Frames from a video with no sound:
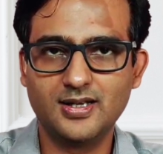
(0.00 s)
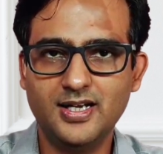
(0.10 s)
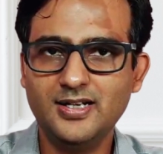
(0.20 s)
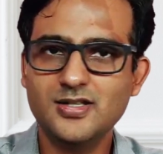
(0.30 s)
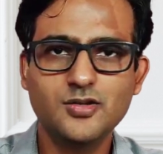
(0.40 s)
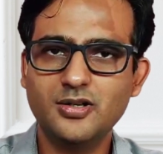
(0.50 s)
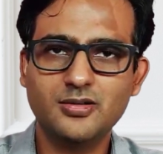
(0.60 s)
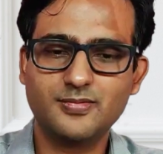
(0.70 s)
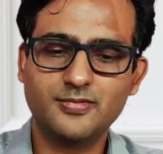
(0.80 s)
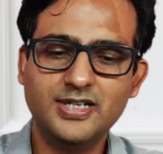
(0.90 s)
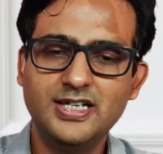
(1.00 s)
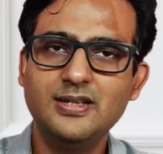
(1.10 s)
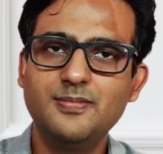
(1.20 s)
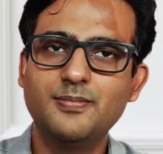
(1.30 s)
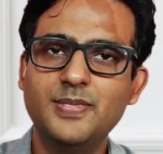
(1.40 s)
It does not
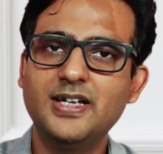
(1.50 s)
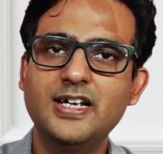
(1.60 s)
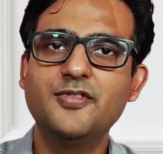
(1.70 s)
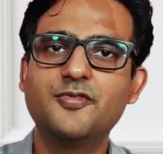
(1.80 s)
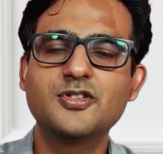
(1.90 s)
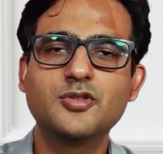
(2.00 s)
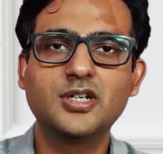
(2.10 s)
really make any difference to